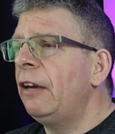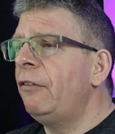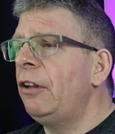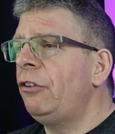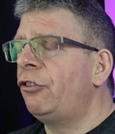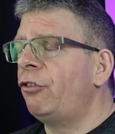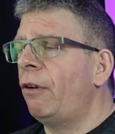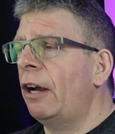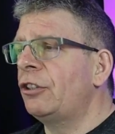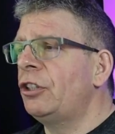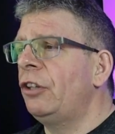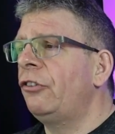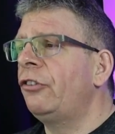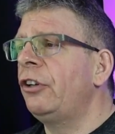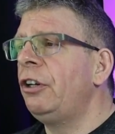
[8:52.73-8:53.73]
give
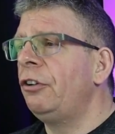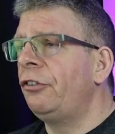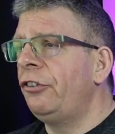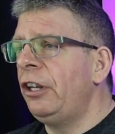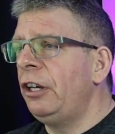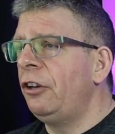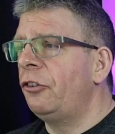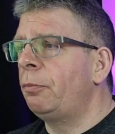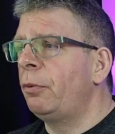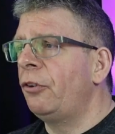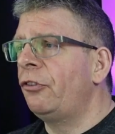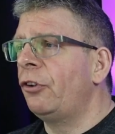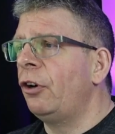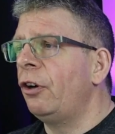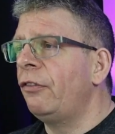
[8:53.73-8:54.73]
instructions so your scene is
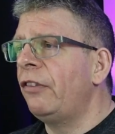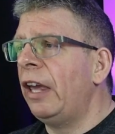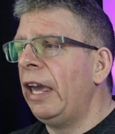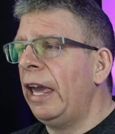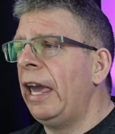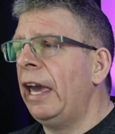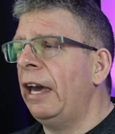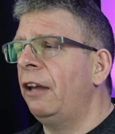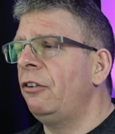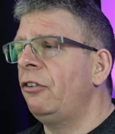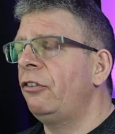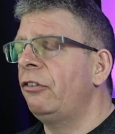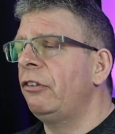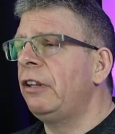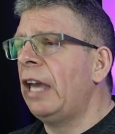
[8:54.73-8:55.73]
preserved
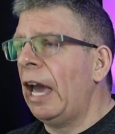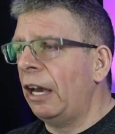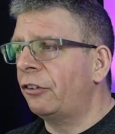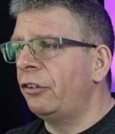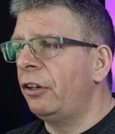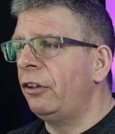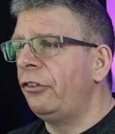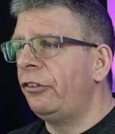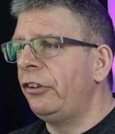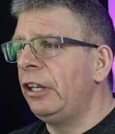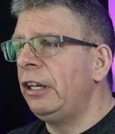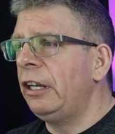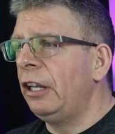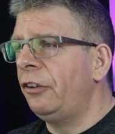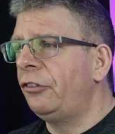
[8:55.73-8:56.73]
and the accident
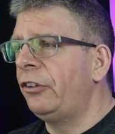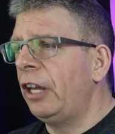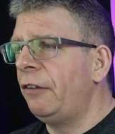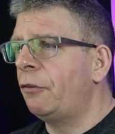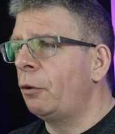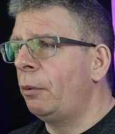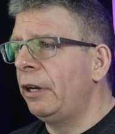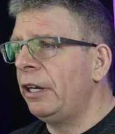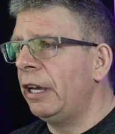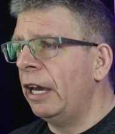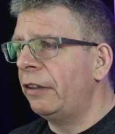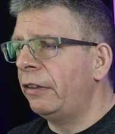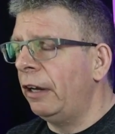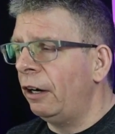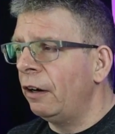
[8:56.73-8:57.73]
scene is safer when you
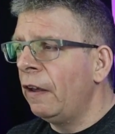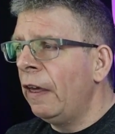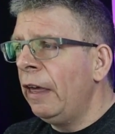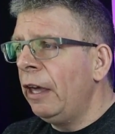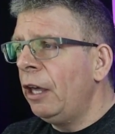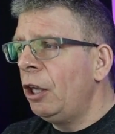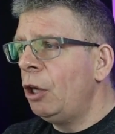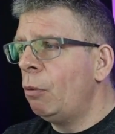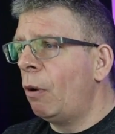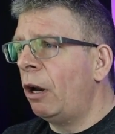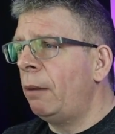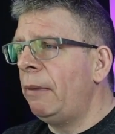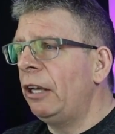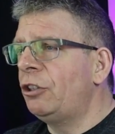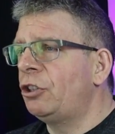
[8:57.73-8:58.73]
get there. You
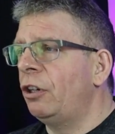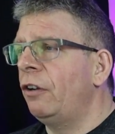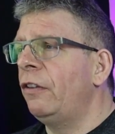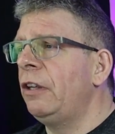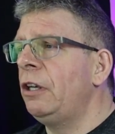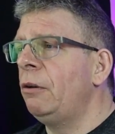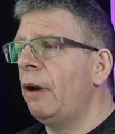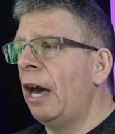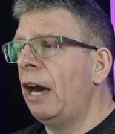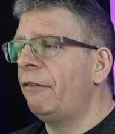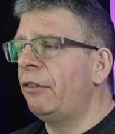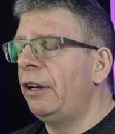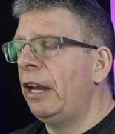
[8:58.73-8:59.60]
want to make sure that you have